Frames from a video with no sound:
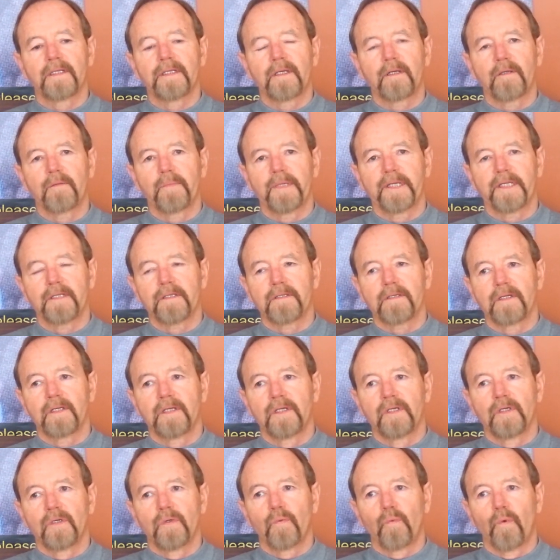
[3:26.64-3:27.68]
Now I'll make
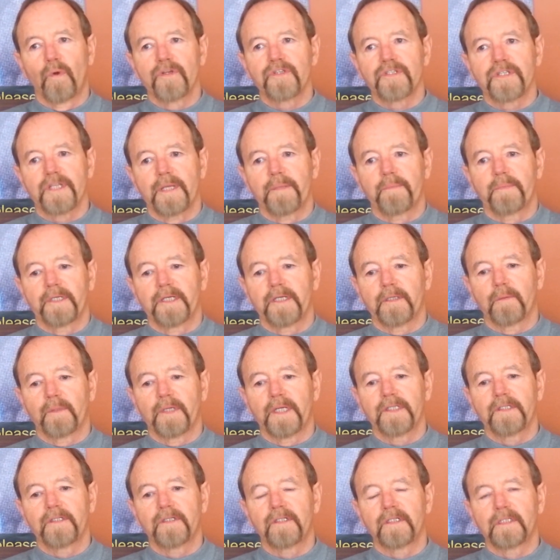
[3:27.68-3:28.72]
one statement here.
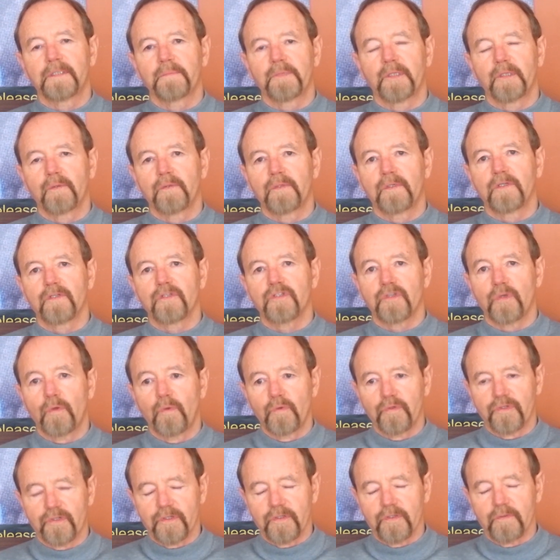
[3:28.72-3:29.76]
When I talk about
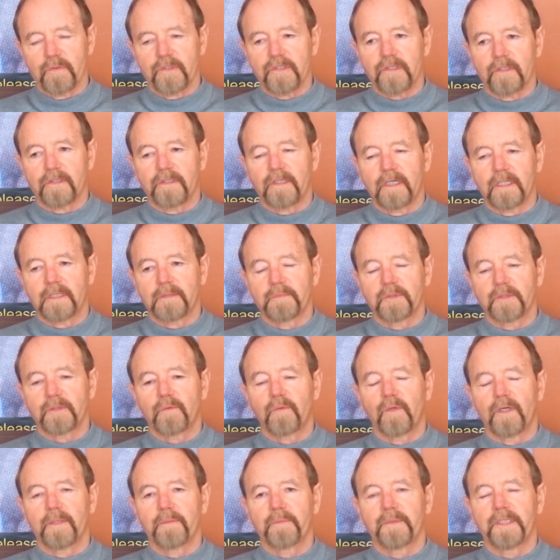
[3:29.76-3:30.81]
soldiers, which I'll talk
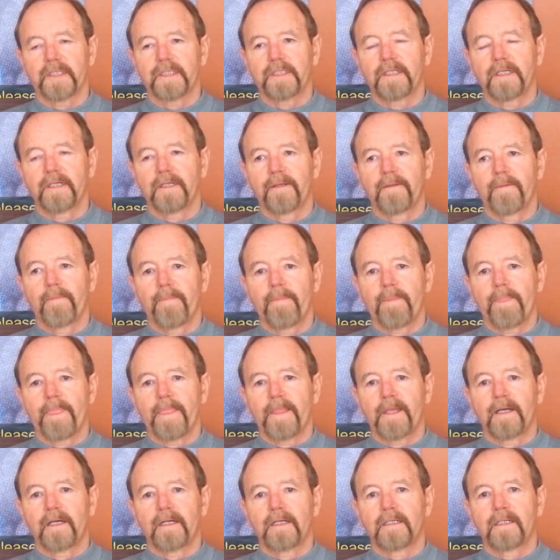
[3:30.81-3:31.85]
about quite a bit,
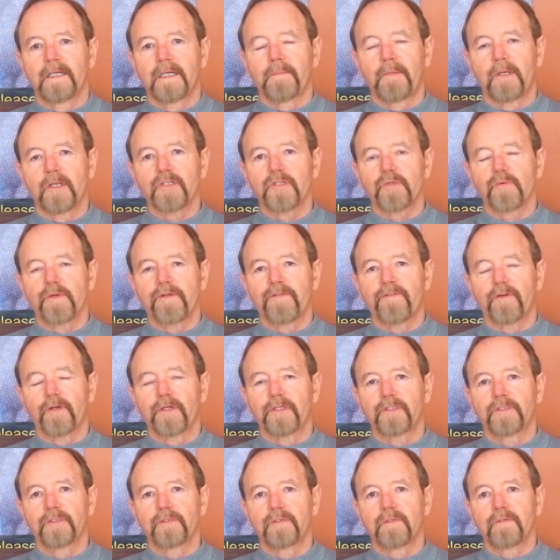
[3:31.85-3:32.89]
I'm also
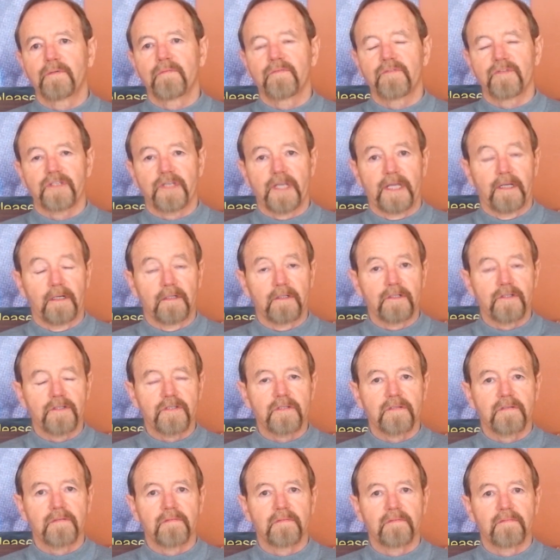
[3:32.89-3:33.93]
referring to
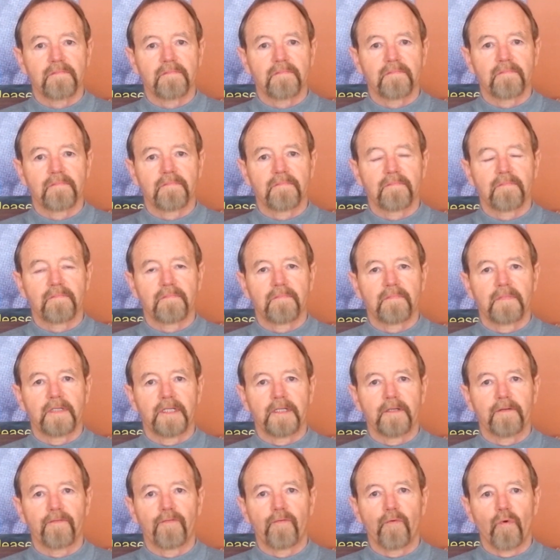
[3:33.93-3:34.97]
sailors,
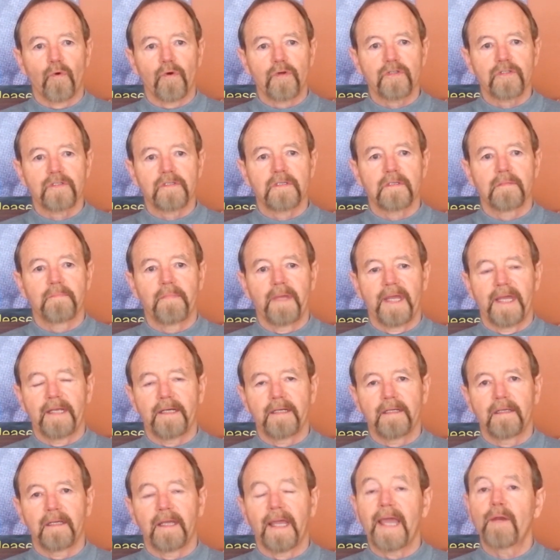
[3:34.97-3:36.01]
Air Force
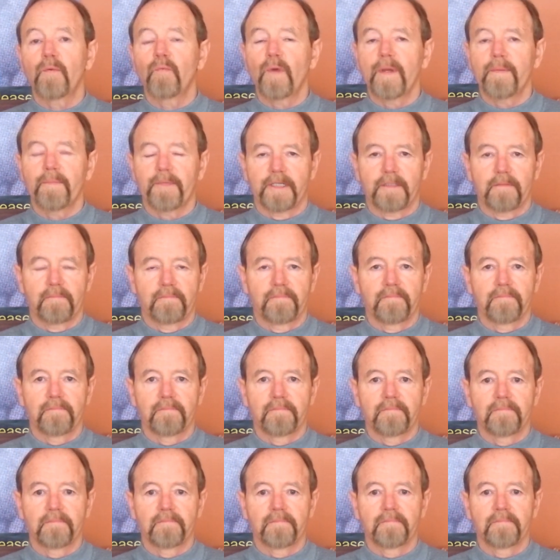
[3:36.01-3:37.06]
men, and women,
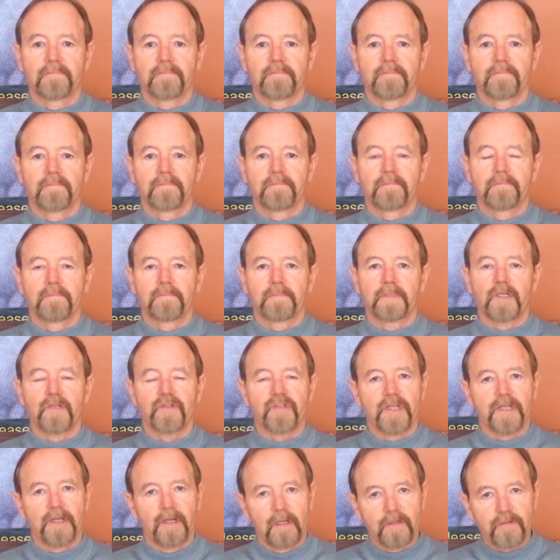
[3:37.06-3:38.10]

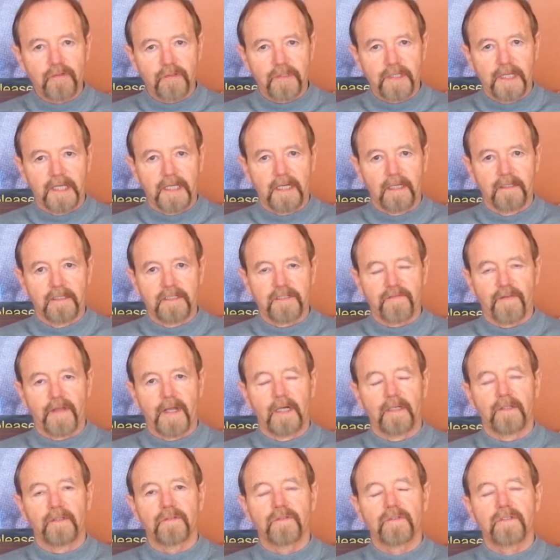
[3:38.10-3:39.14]
because they also take on these
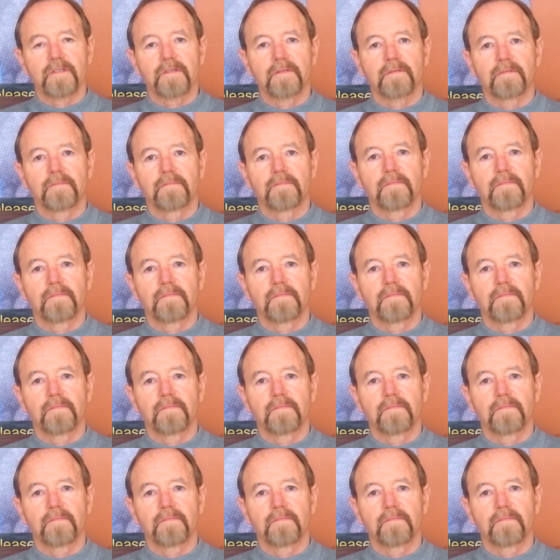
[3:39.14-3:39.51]
values.